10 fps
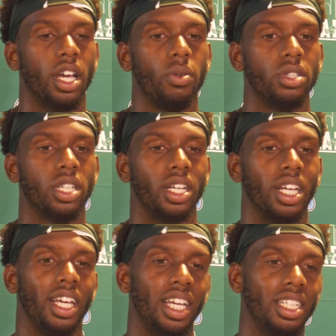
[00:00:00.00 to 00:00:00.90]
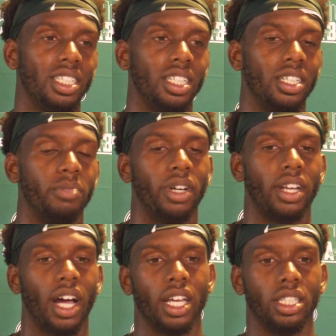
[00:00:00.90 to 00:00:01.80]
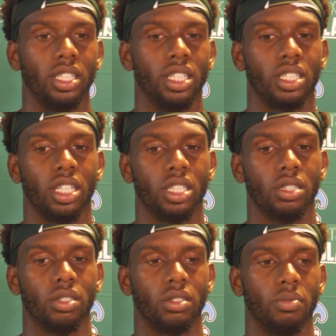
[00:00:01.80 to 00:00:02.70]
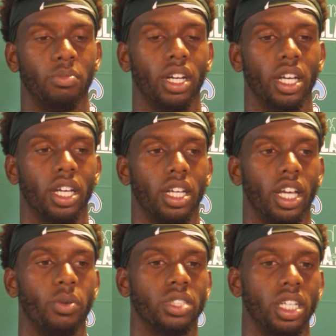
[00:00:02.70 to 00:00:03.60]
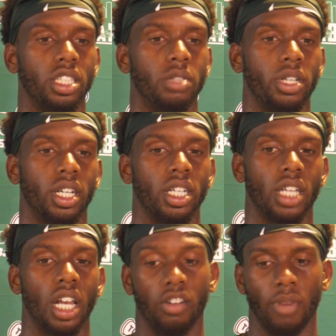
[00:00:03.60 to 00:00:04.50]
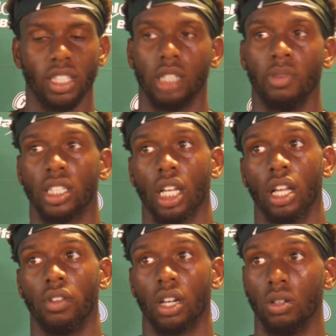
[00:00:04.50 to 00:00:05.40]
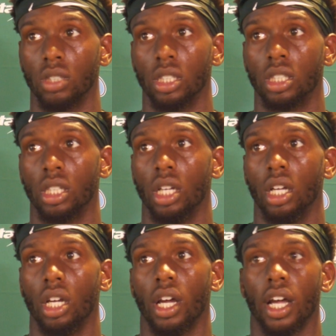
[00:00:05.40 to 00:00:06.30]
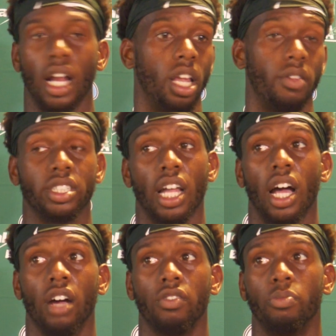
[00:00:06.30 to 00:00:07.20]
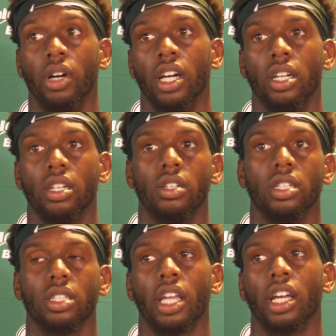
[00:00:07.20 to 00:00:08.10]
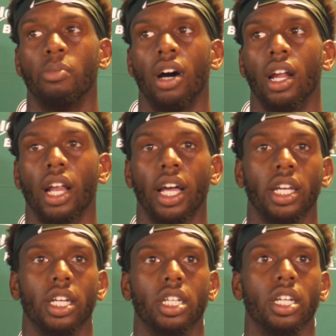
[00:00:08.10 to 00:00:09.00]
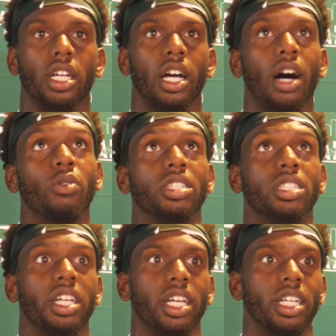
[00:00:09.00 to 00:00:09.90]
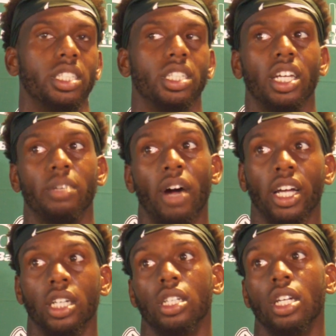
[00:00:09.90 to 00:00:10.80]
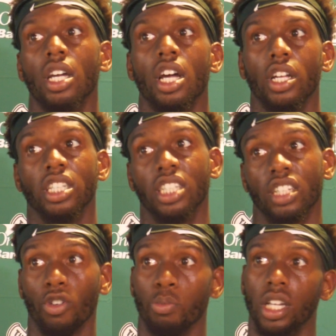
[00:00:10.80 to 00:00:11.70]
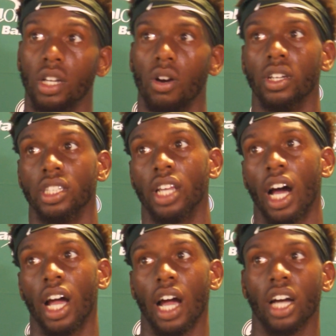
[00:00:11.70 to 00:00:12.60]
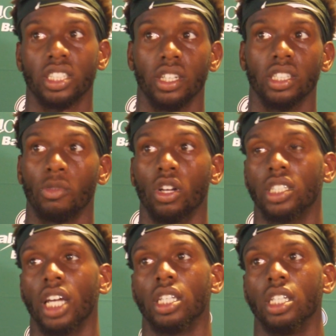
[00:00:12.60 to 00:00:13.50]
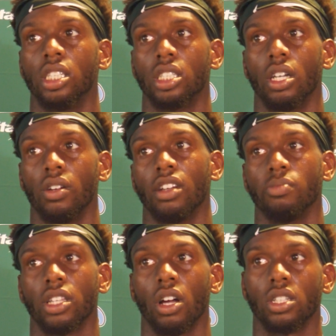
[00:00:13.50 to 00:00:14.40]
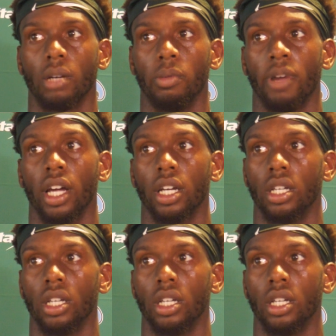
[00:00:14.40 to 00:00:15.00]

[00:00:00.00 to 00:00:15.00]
It was an easy but not easy decision, but it was easy because I love my teammates, I love the coaches, and I love the staff, but thinking about it, like, I was just thinking, is this for me or is it not? How serious I'm going to take this? So that was my thoughts coming back.